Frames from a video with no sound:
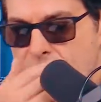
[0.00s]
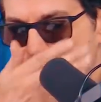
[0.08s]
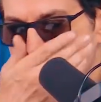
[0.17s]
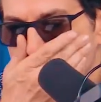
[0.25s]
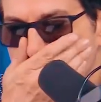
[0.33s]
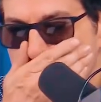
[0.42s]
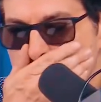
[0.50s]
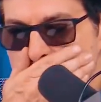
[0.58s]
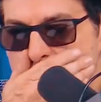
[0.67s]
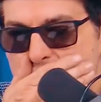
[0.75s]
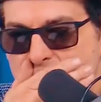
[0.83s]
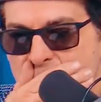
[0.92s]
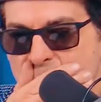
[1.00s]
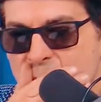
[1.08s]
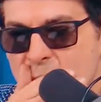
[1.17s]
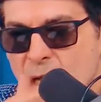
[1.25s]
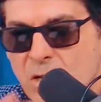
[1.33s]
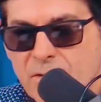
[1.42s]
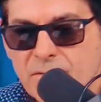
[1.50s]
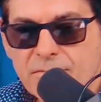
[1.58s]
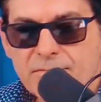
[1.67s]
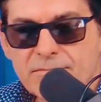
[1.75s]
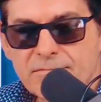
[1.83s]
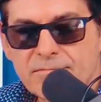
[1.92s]

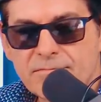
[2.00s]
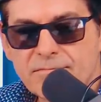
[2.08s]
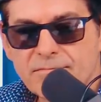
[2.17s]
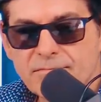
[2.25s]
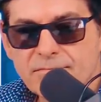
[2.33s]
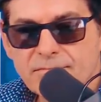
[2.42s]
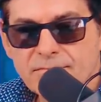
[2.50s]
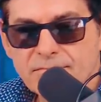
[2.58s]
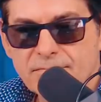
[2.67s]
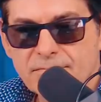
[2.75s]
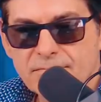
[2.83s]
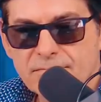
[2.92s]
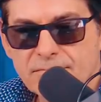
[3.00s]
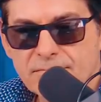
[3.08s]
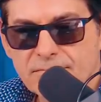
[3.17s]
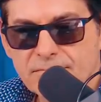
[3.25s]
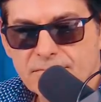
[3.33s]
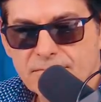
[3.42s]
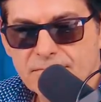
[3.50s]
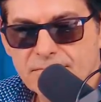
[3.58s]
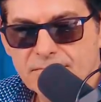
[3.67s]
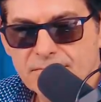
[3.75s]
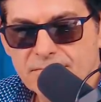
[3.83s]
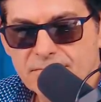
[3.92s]

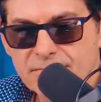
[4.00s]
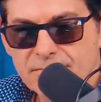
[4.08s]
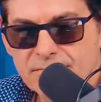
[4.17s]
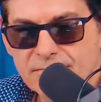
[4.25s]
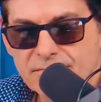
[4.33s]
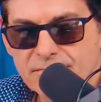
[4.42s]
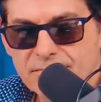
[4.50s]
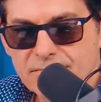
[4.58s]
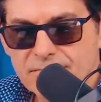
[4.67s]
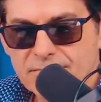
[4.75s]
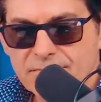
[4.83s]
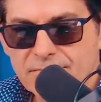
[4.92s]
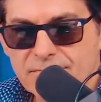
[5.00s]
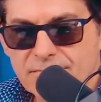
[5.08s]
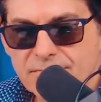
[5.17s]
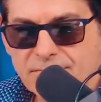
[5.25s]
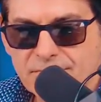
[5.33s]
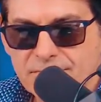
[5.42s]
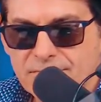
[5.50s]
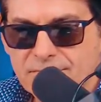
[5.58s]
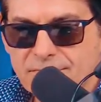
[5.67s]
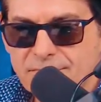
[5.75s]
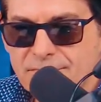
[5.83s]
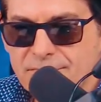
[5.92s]

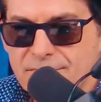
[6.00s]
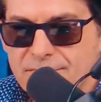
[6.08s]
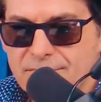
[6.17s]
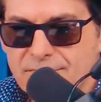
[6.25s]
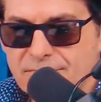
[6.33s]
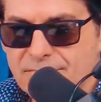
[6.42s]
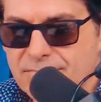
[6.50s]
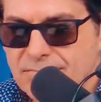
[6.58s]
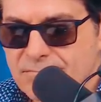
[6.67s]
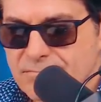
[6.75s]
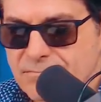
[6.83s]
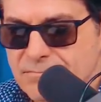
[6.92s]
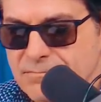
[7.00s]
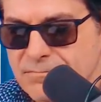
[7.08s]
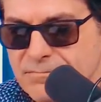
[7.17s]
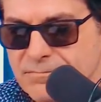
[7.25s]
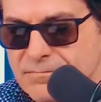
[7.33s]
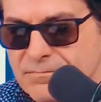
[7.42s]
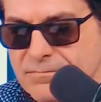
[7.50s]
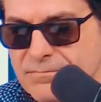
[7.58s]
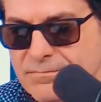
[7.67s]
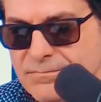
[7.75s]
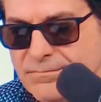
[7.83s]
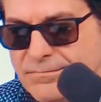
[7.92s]
(silent)